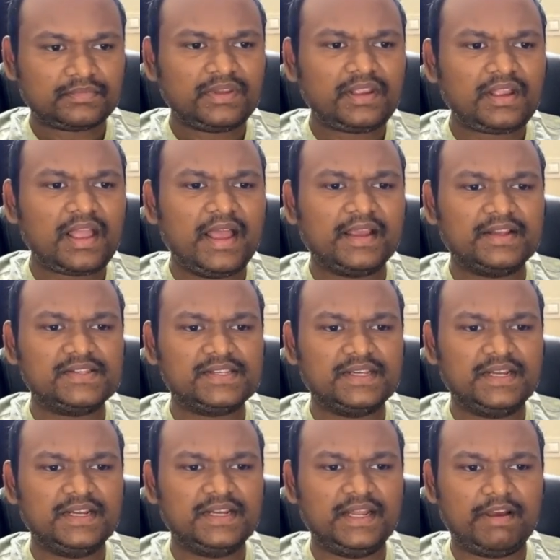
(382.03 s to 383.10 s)
I can say
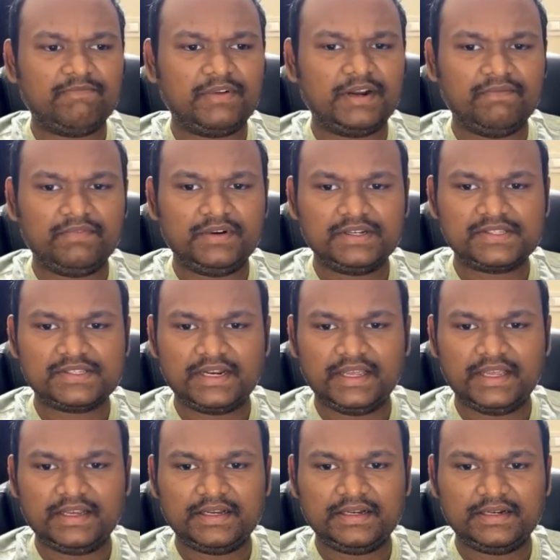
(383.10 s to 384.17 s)
like web frameworks
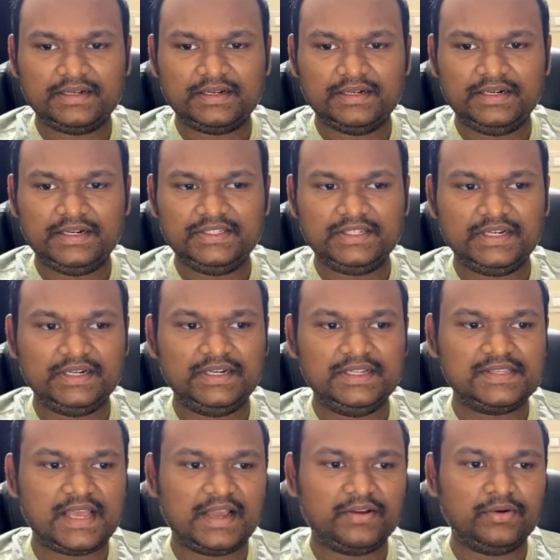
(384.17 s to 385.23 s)
like
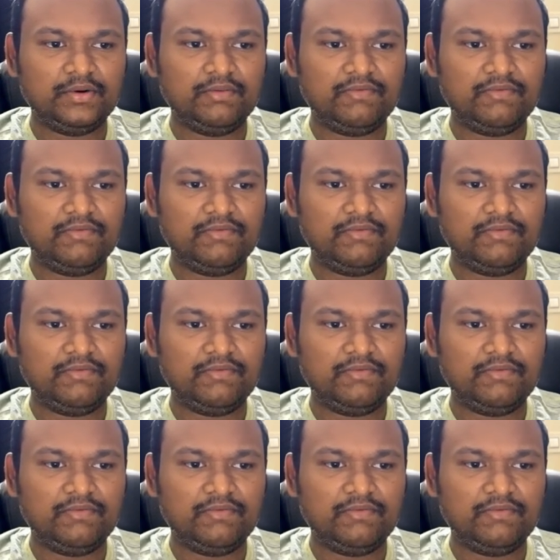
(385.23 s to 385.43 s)
Django,